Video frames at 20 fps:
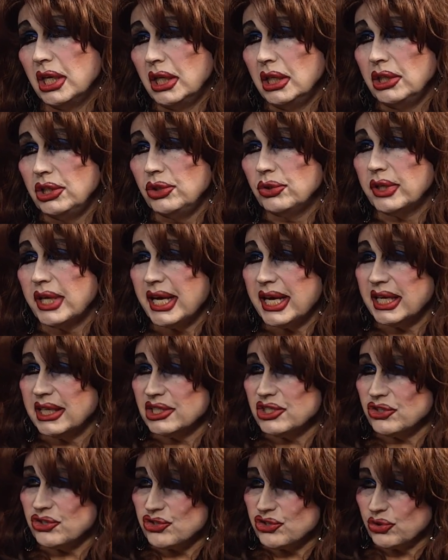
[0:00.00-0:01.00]
You can't
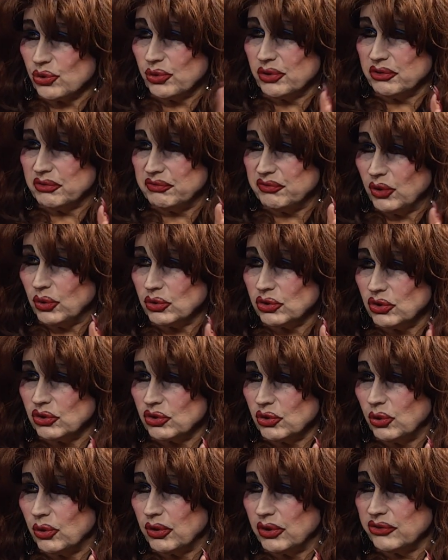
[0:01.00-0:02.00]
shorten vocal
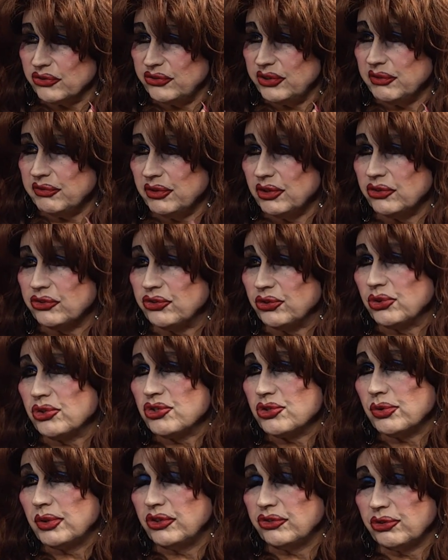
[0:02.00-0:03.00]
cords. Even the
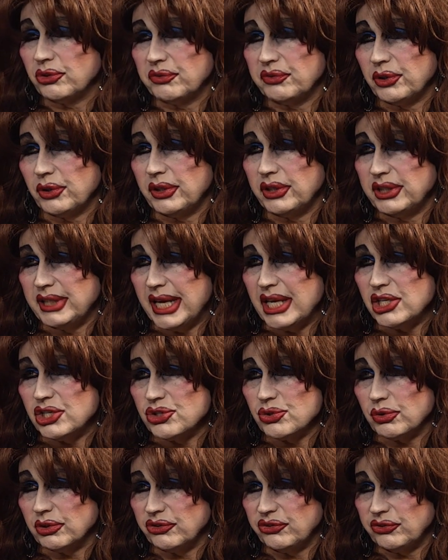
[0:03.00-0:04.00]
surgeries are very
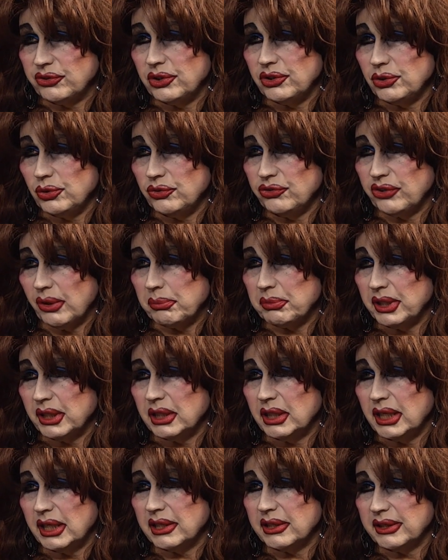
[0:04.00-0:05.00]
dangerous to do something
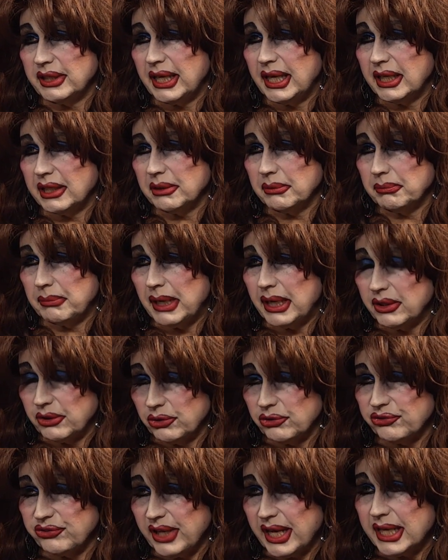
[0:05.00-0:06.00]
like that, my
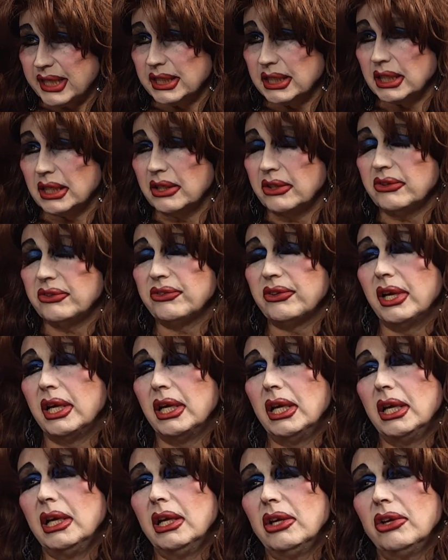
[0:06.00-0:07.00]
understanding is.
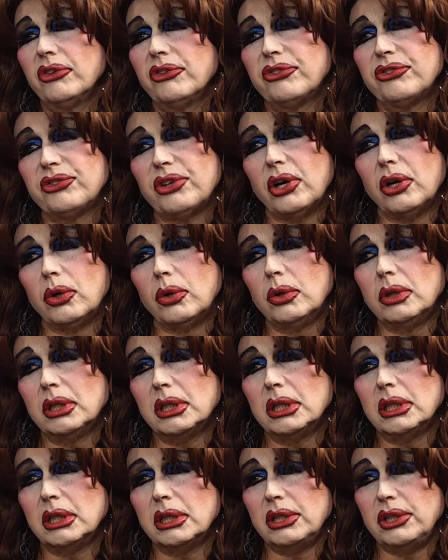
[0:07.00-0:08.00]
So
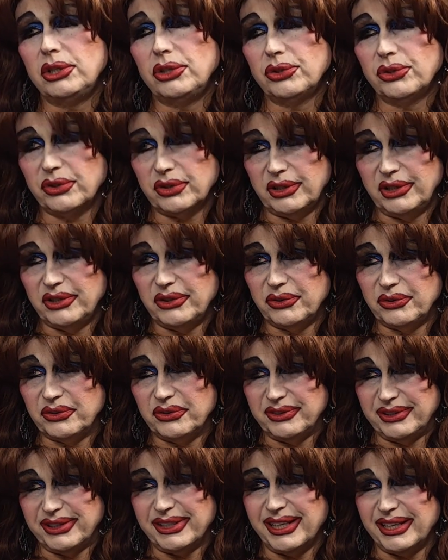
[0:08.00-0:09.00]
you're, you're,
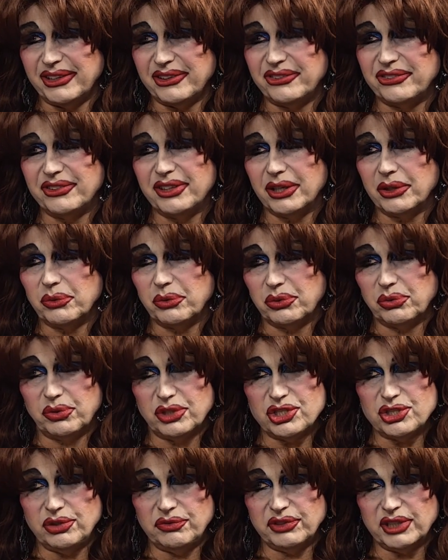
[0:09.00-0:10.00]
you're kind of stuck with what
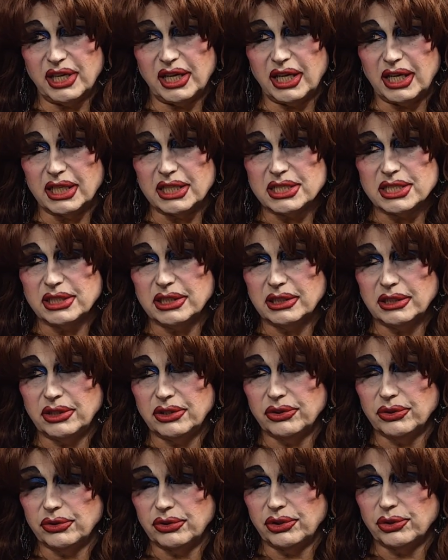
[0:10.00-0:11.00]
you've got.
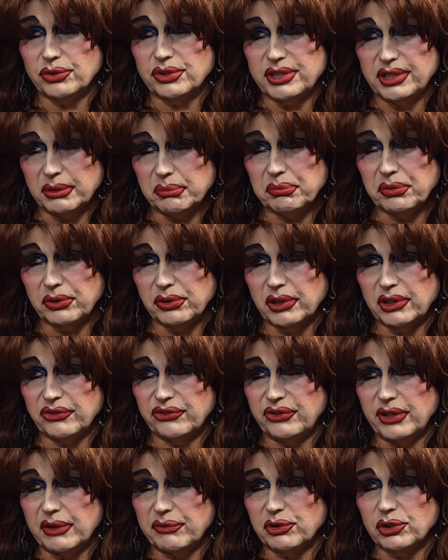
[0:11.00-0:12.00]
Your, your timber is
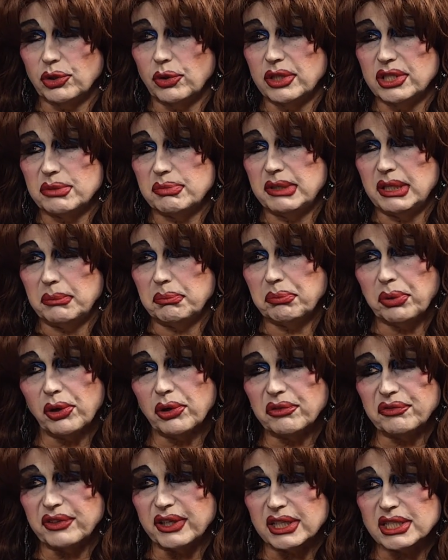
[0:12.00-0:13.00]
never going to be
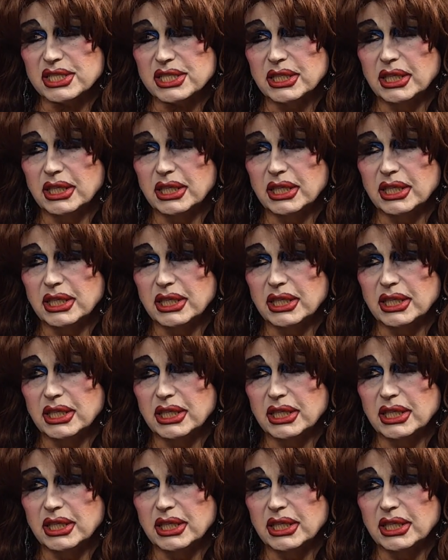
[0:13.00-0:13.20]
perfect.